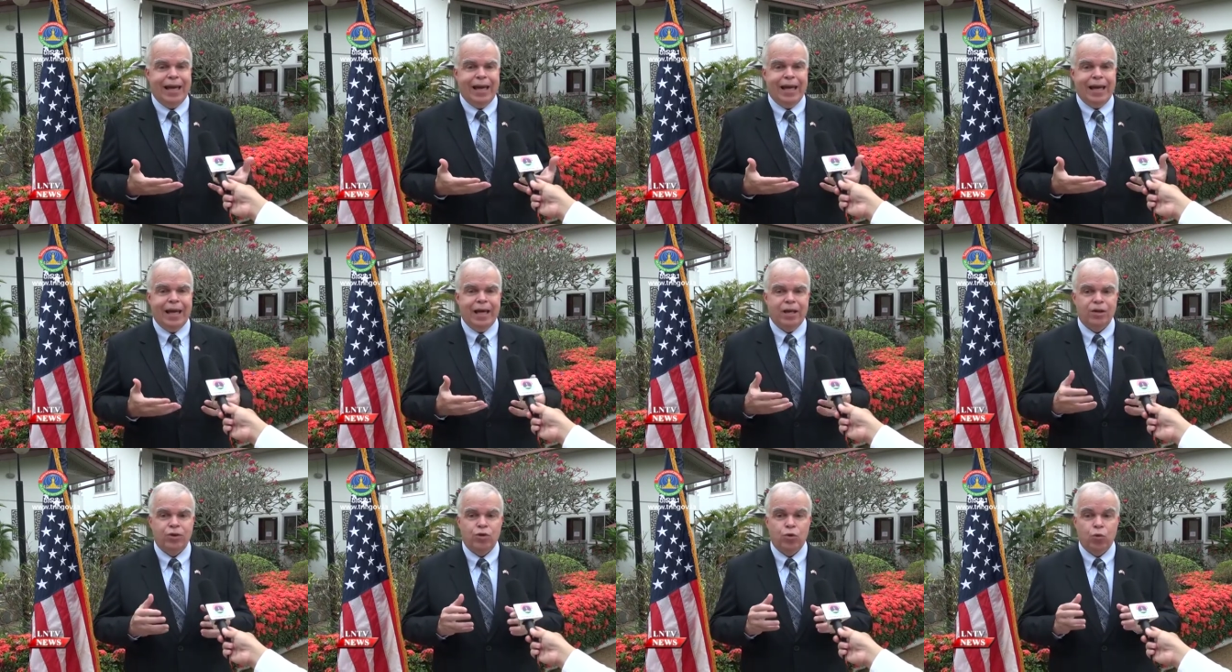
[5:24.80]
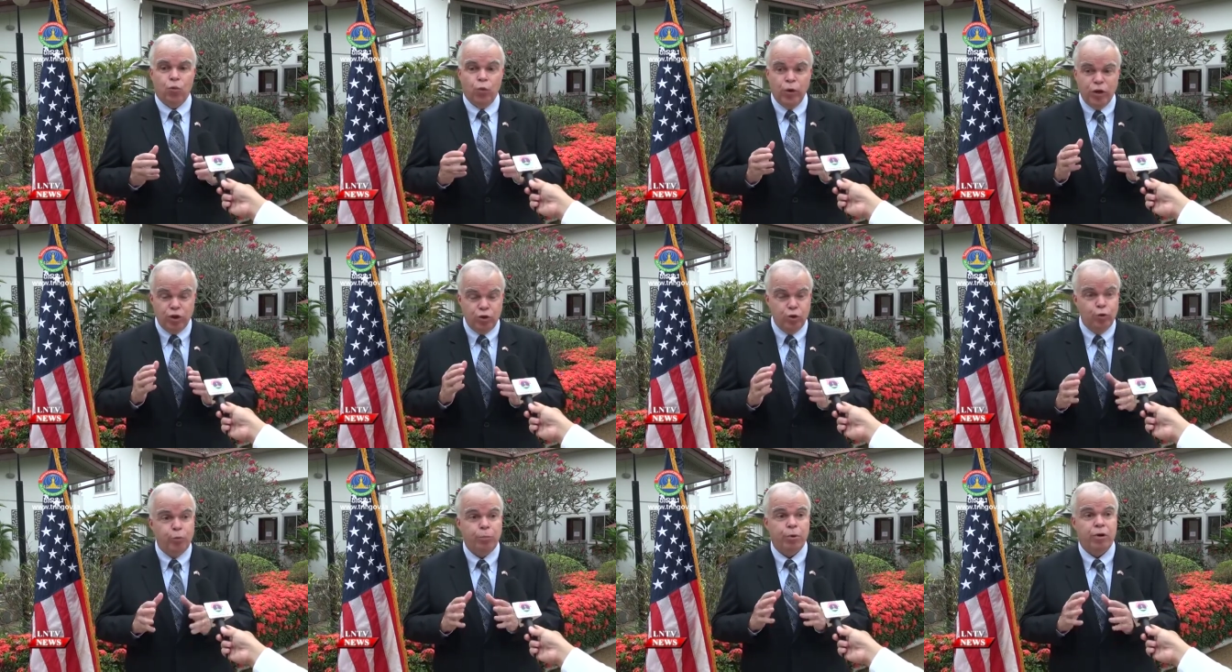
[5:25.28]
And
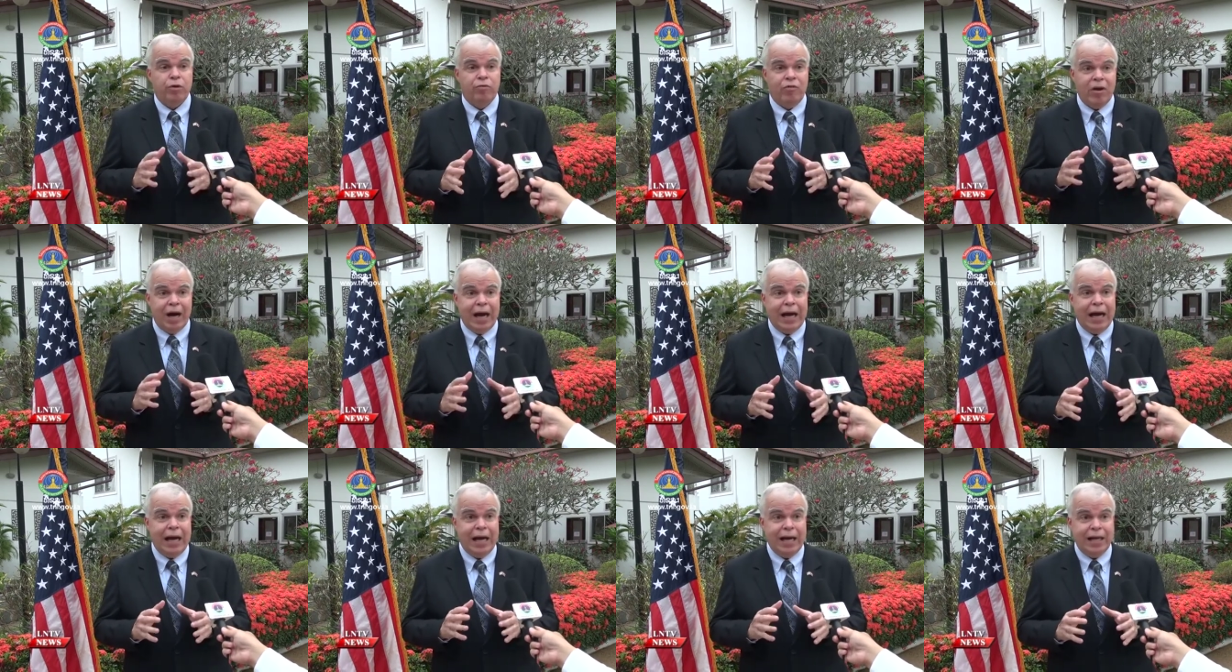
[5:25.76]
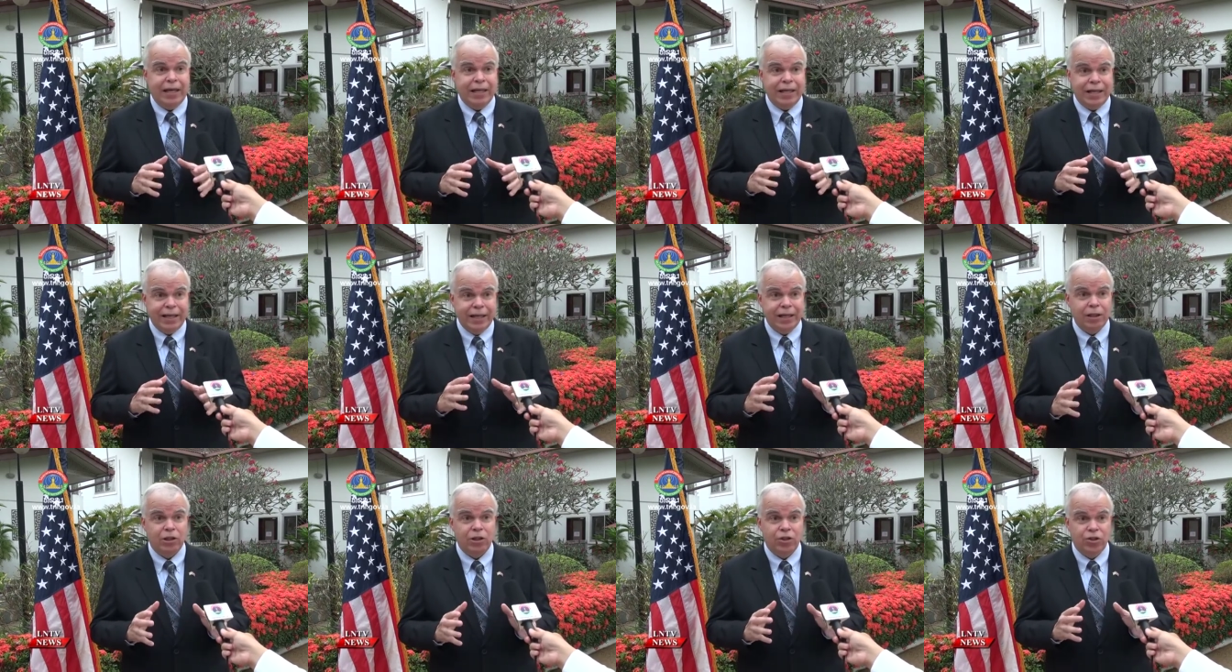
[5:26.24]
we do provide
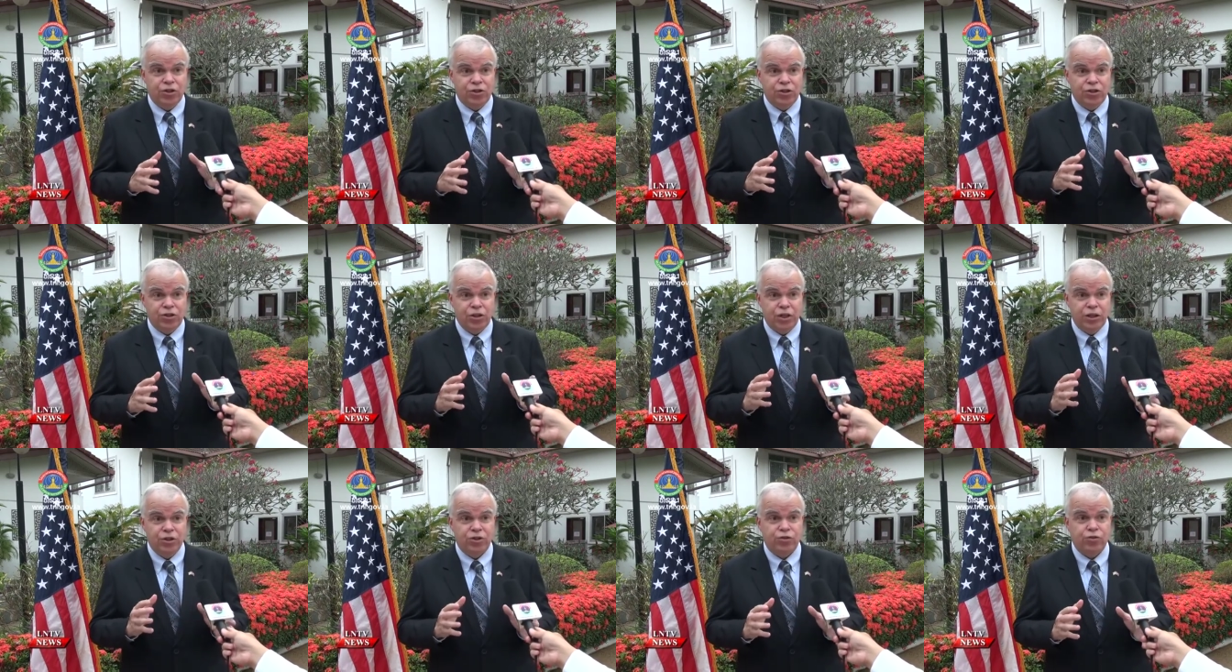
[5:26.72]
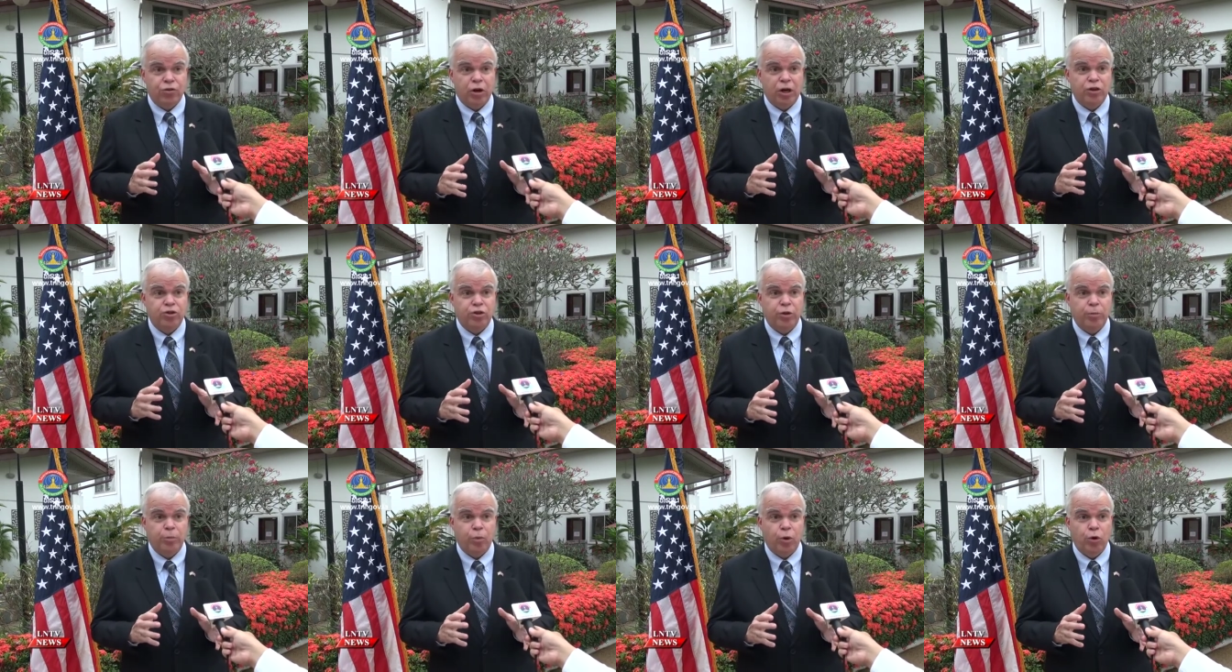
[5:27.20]
English
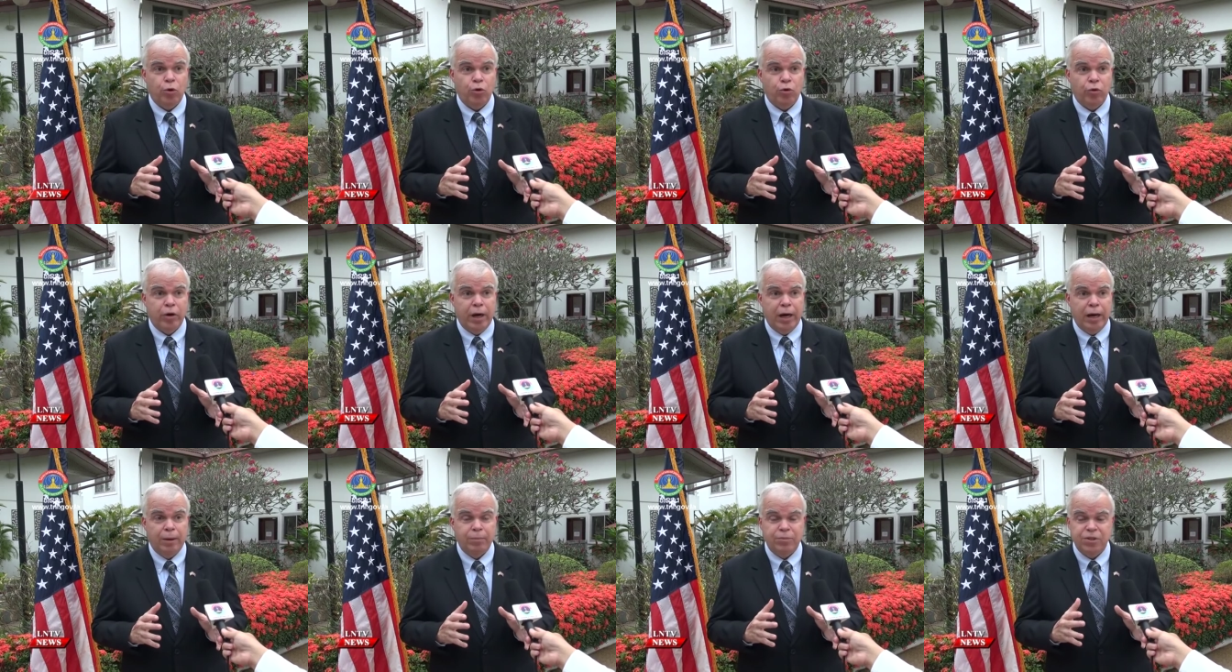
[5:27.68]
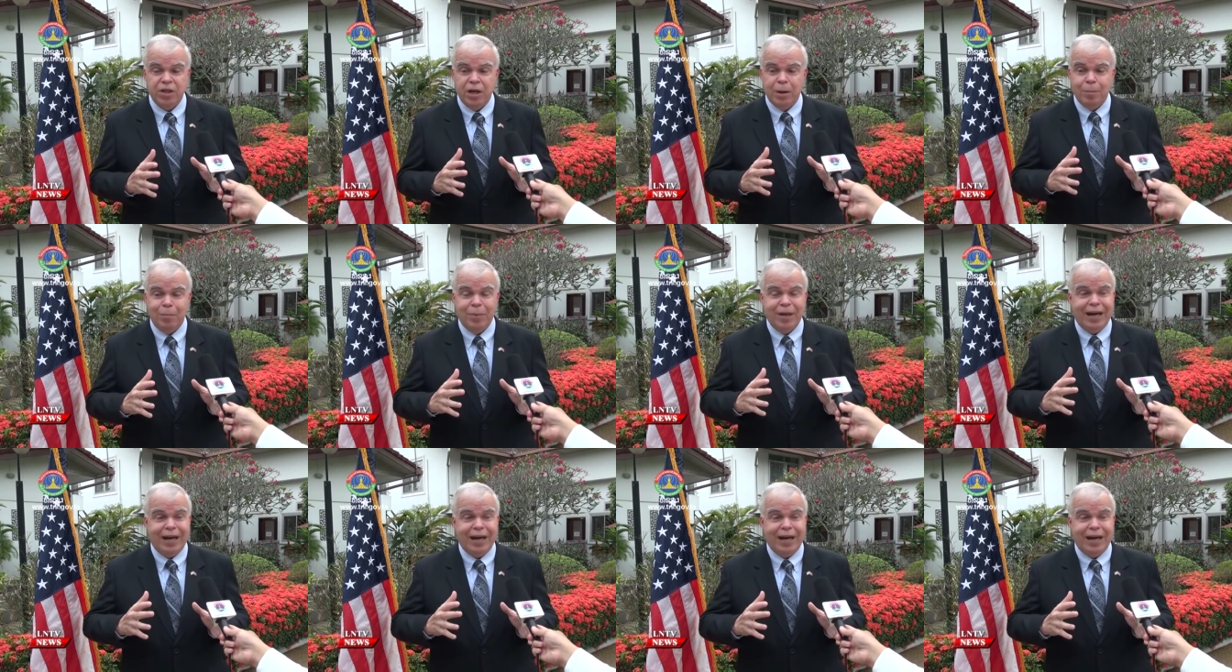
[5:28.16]
instruction programs,